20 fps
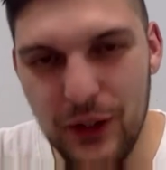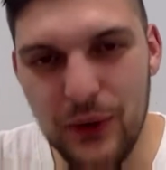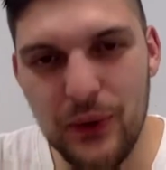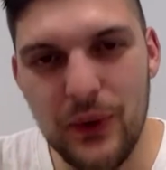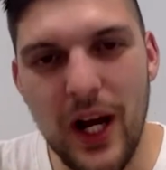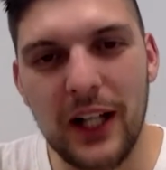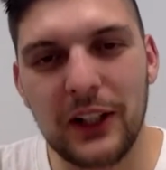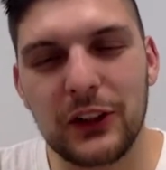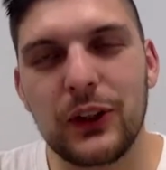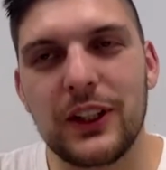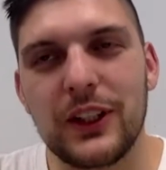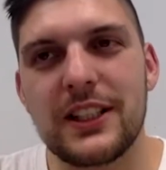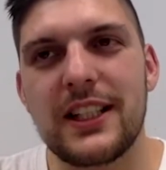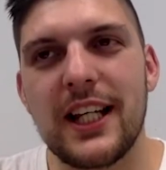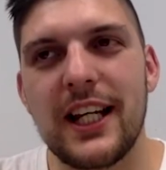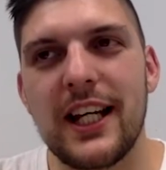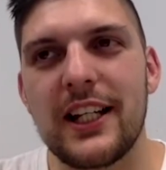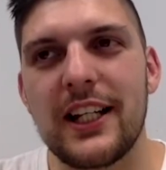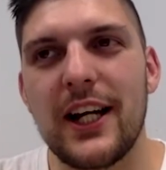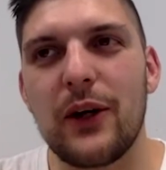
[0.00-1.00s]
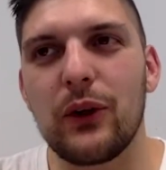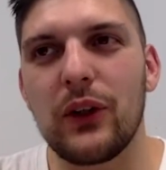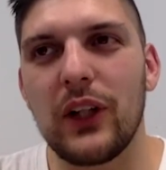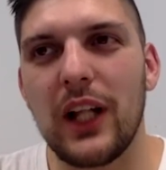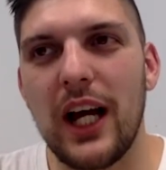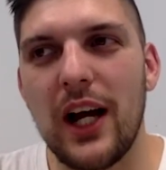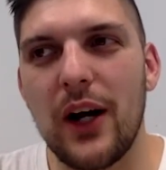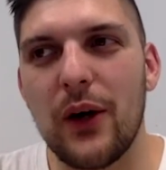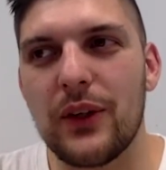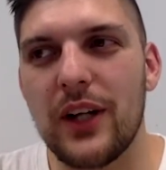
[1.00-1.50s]
you actually say it out
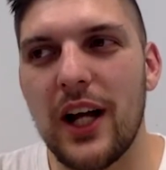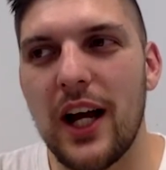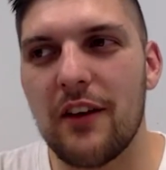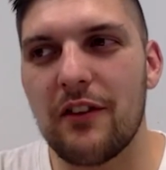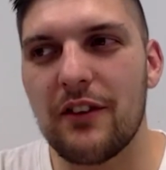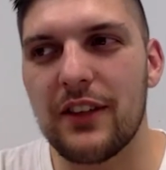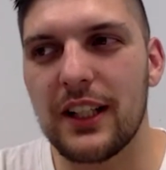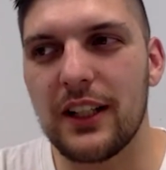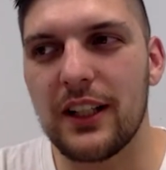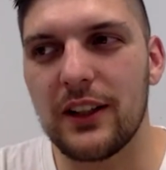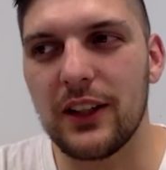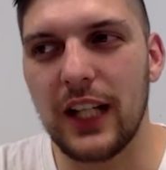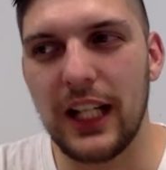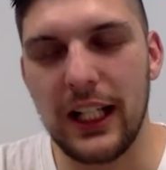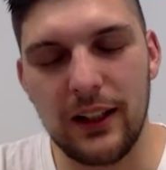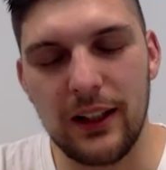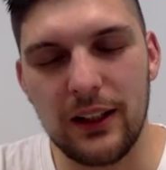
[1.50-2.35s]
loud, having like